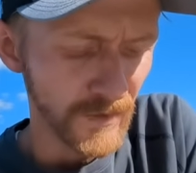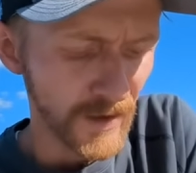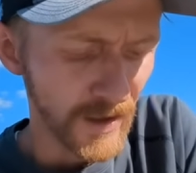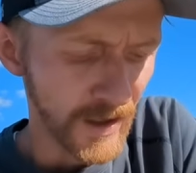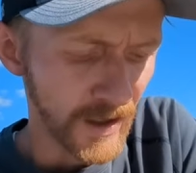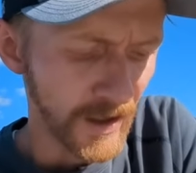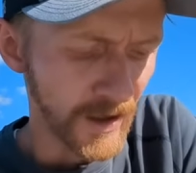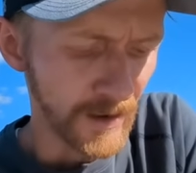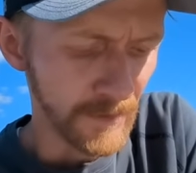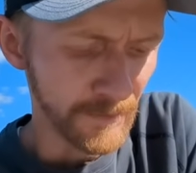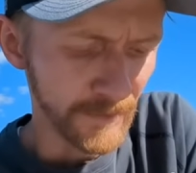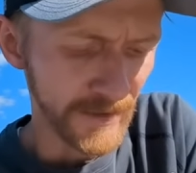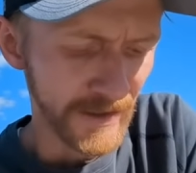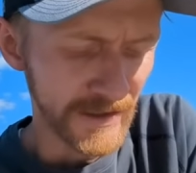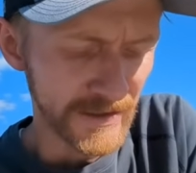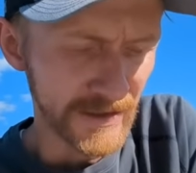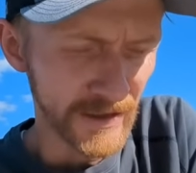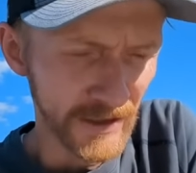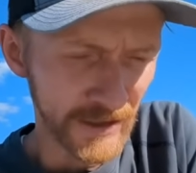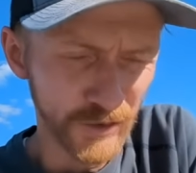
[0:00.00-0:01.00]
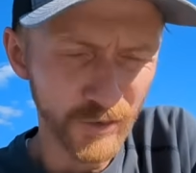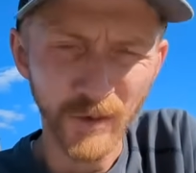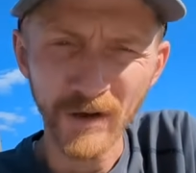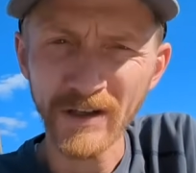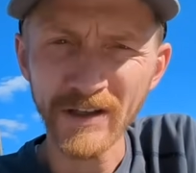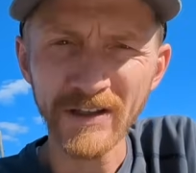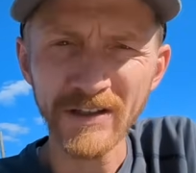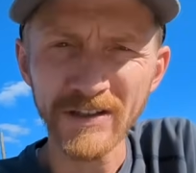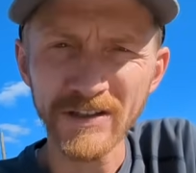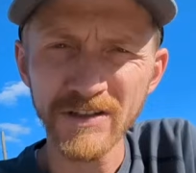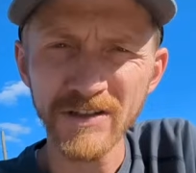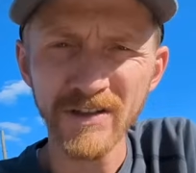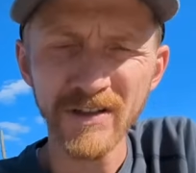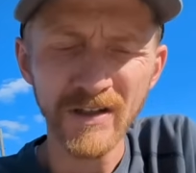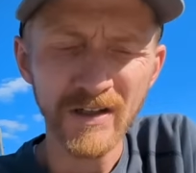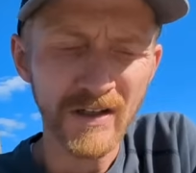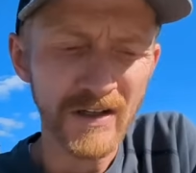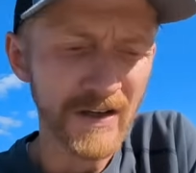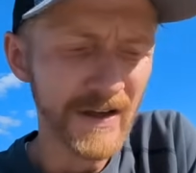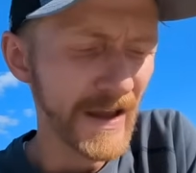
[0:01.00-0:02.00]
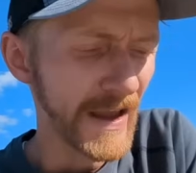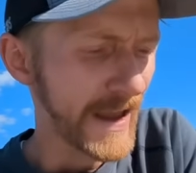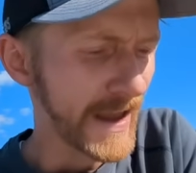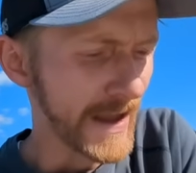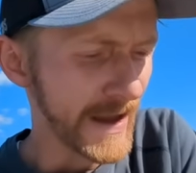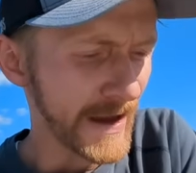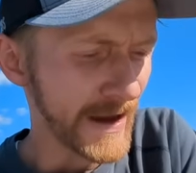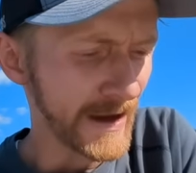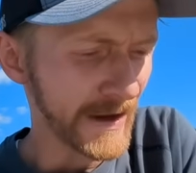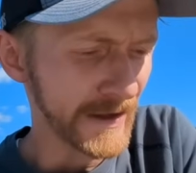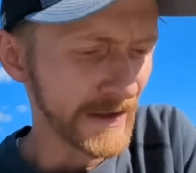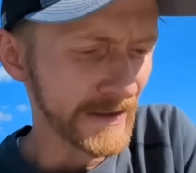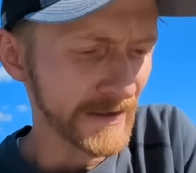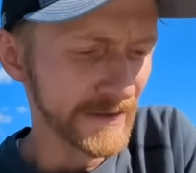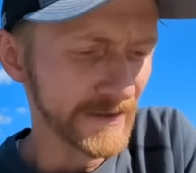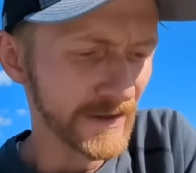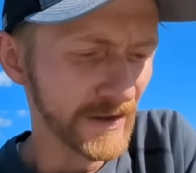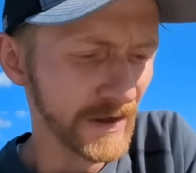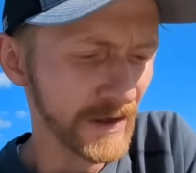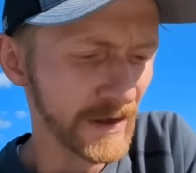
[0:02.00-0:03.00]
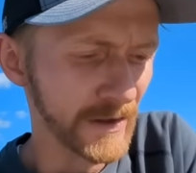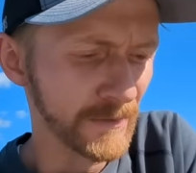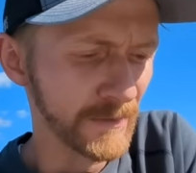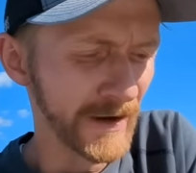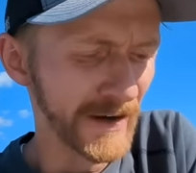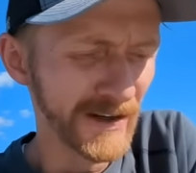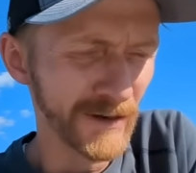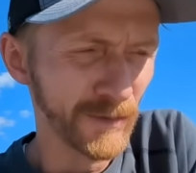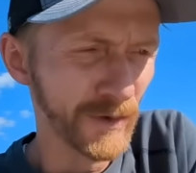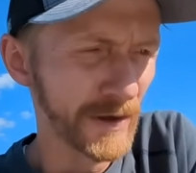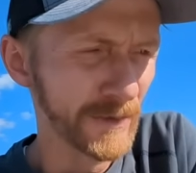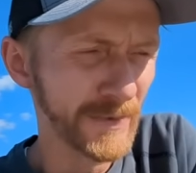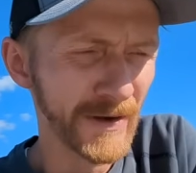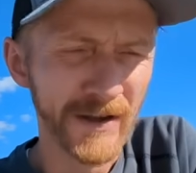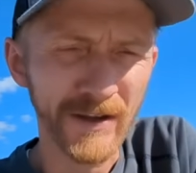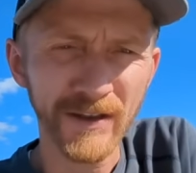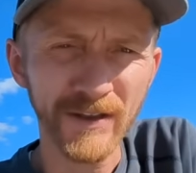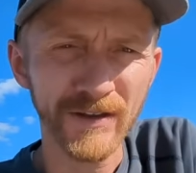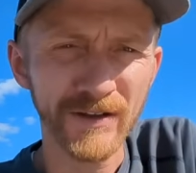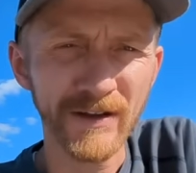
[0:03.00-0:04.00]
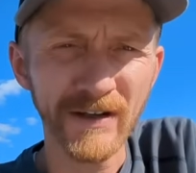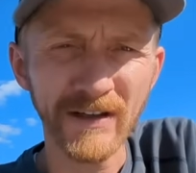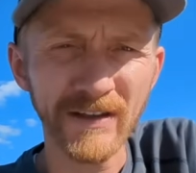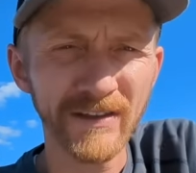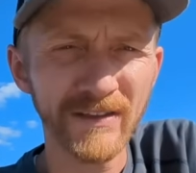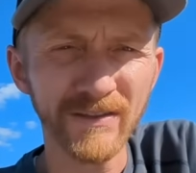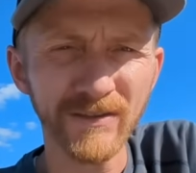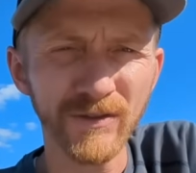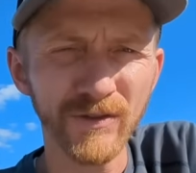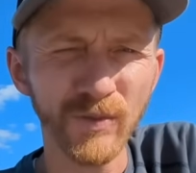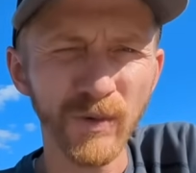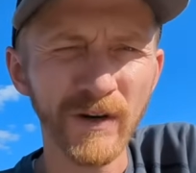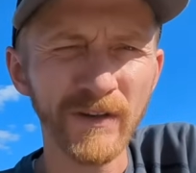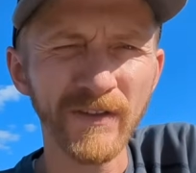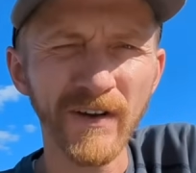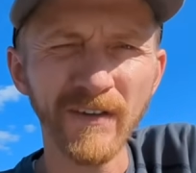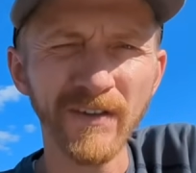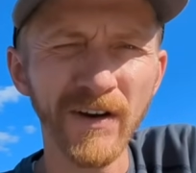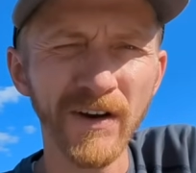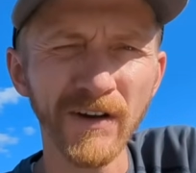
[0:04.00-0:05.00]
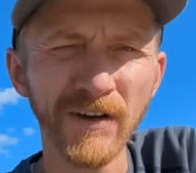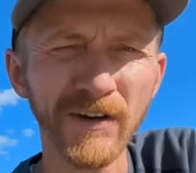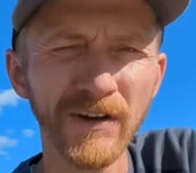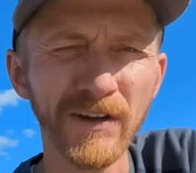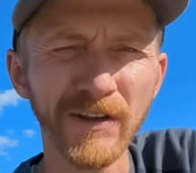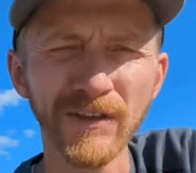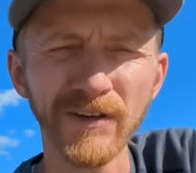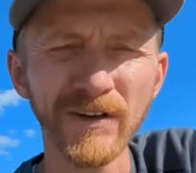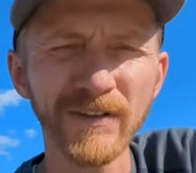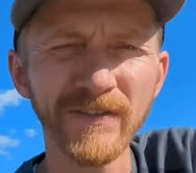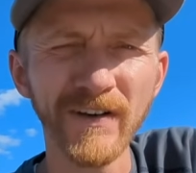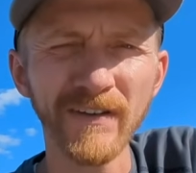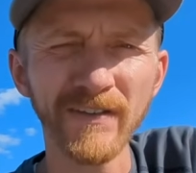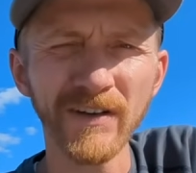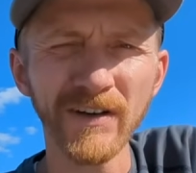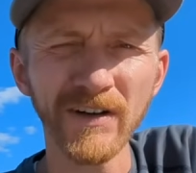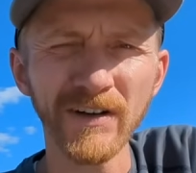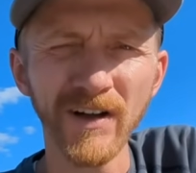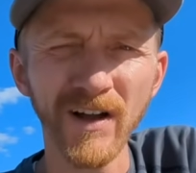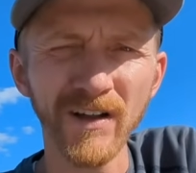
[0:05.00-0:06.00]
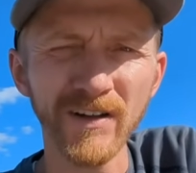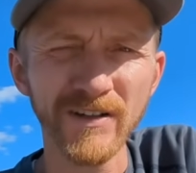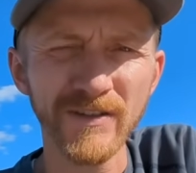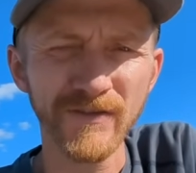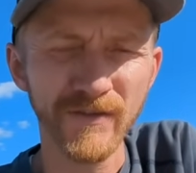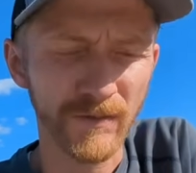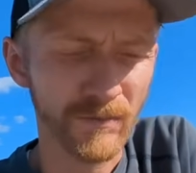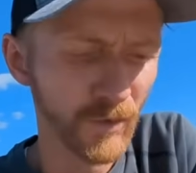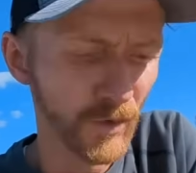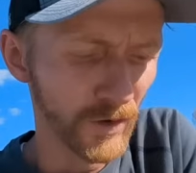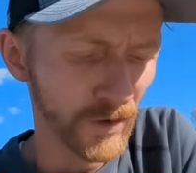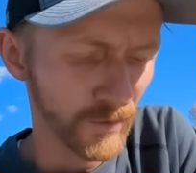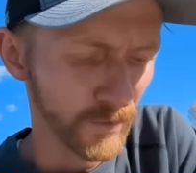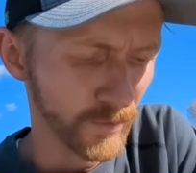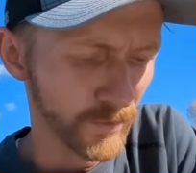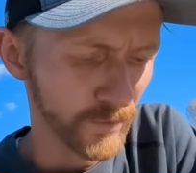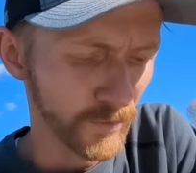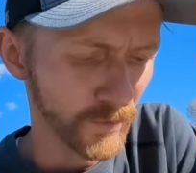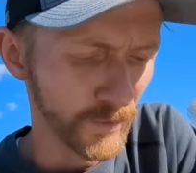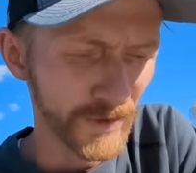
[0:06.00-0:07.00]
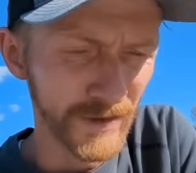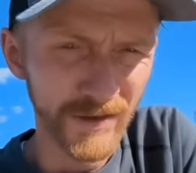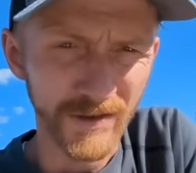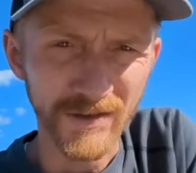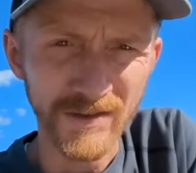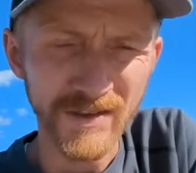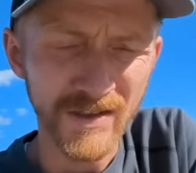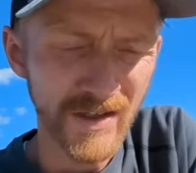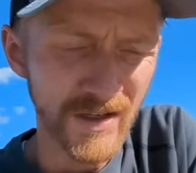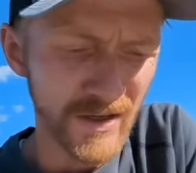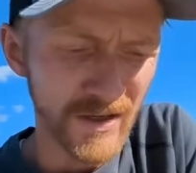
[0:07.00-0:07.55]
But that's on a 20-inch. And I didn't want to pay $2,500 to $3,500 for more wheels.